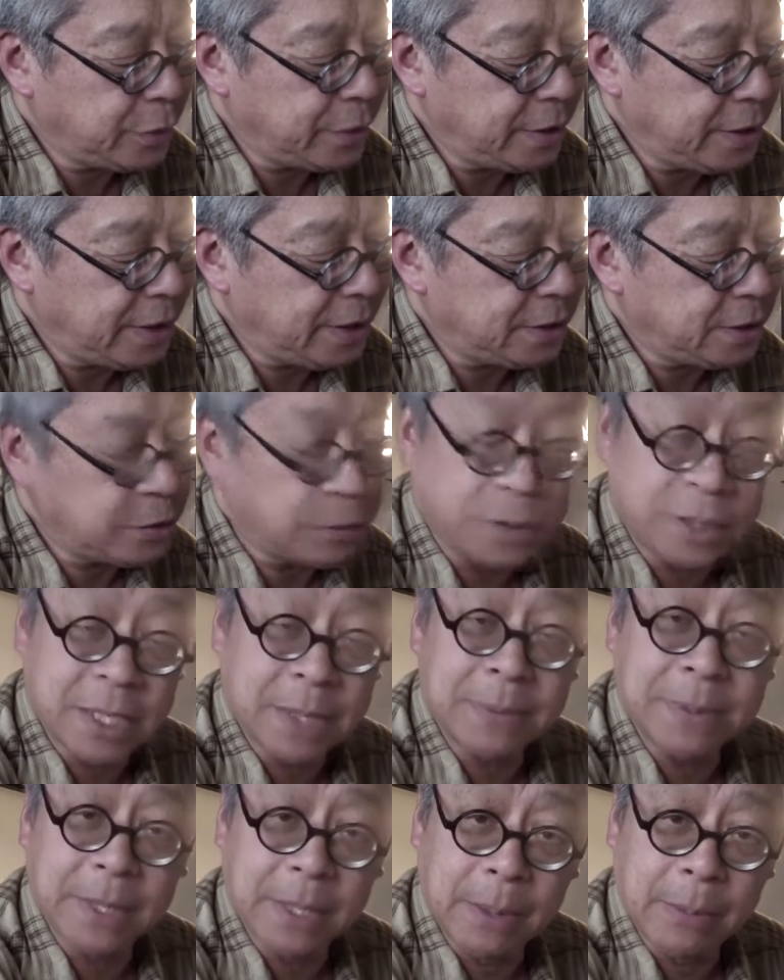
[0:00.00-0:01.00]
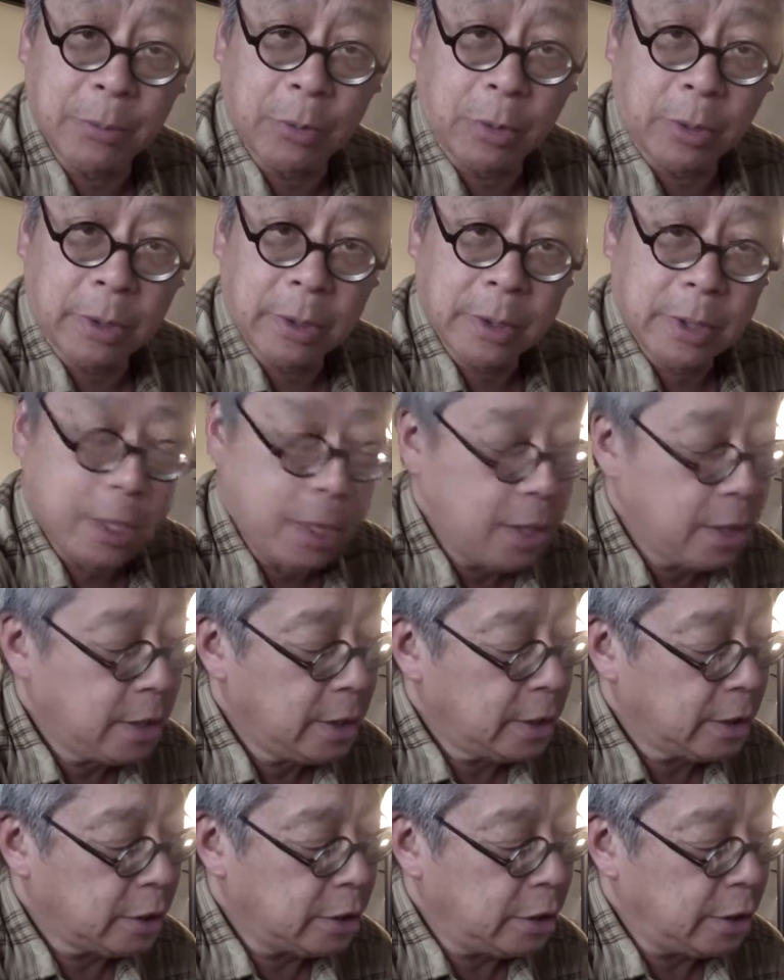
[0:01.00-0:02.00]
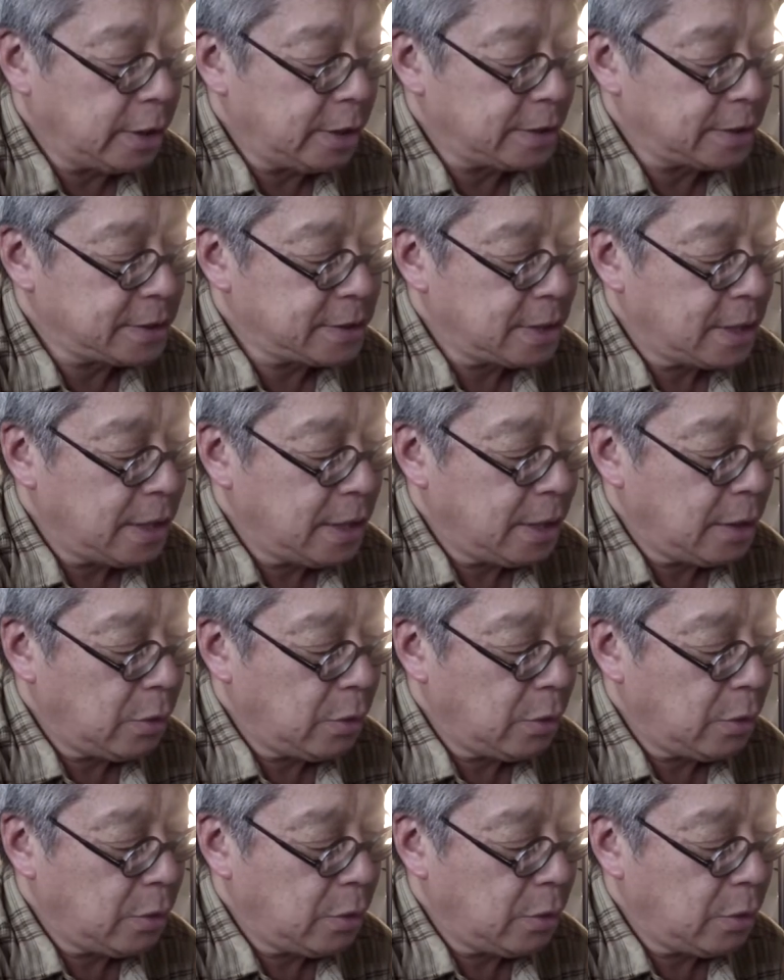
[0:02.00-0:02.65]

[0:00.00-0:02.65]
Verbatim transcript: between these two steps anymore because